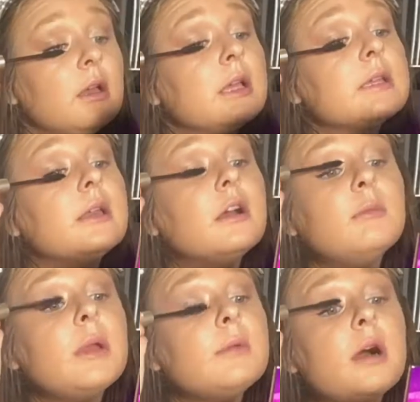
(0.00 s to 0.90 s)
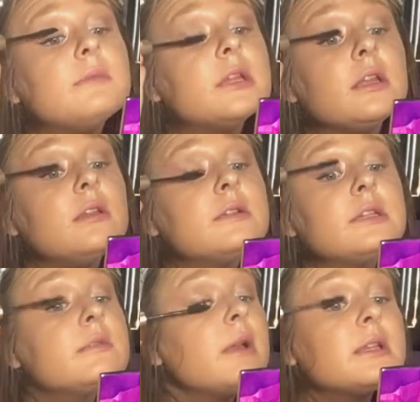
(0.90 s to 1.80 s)
because I know my mom didn't use
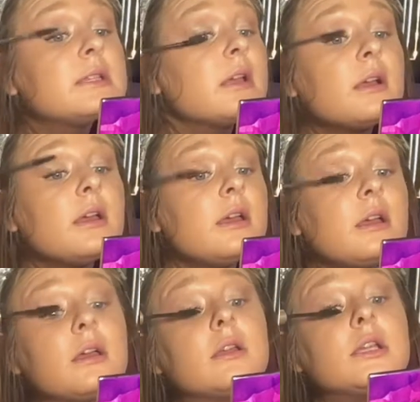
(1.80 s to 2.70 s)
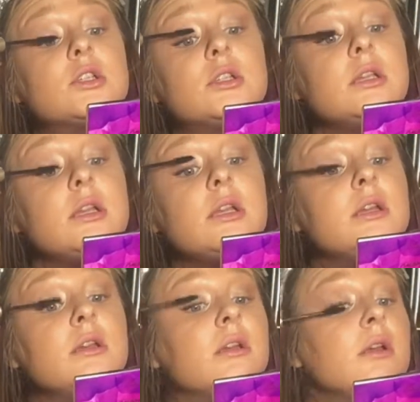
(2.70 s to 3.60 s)
this mascara because
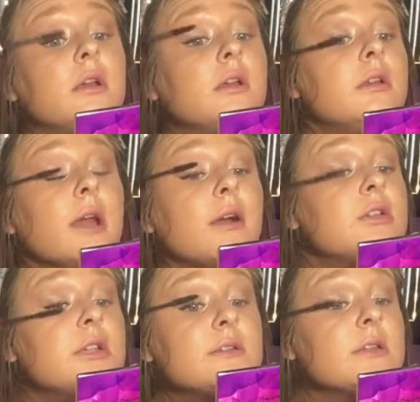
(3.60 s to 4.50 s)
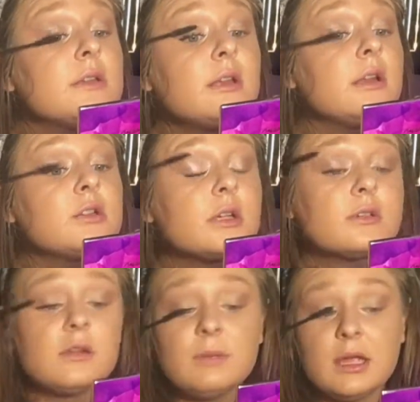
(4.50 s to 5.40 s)
now she uses a lot of
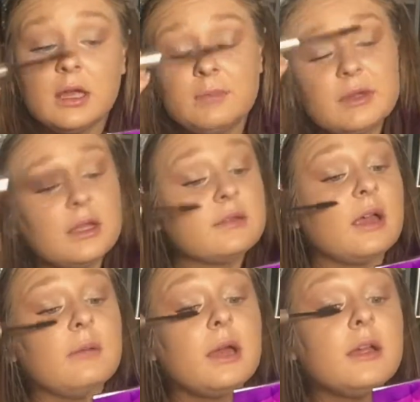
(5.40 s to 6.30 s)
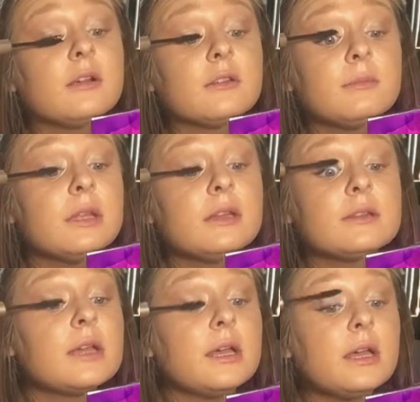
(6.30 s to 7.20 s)
drugstore makeup unless I buy her something
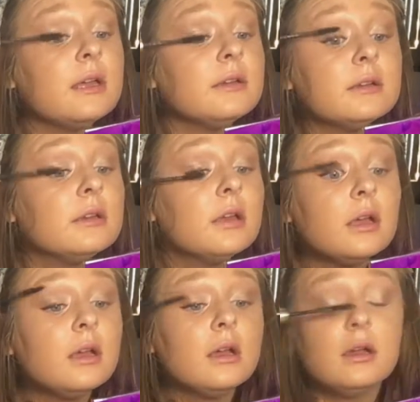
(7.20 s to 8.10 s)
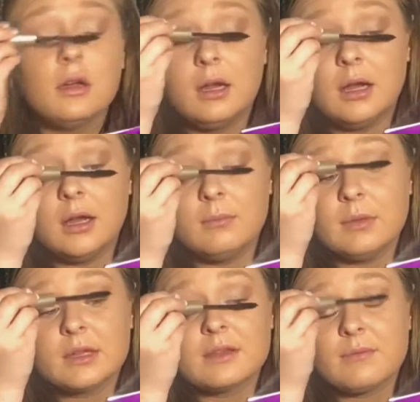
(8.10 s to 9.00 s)
that's high-end.
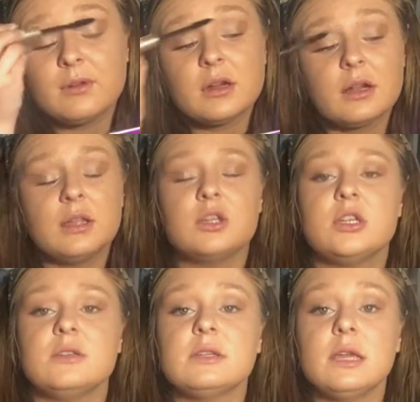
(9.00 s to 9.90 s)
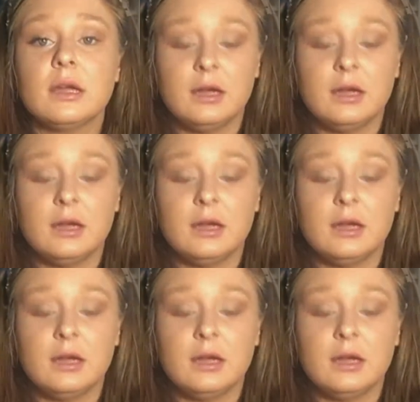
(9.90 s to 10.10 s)
Except for, like, she uses It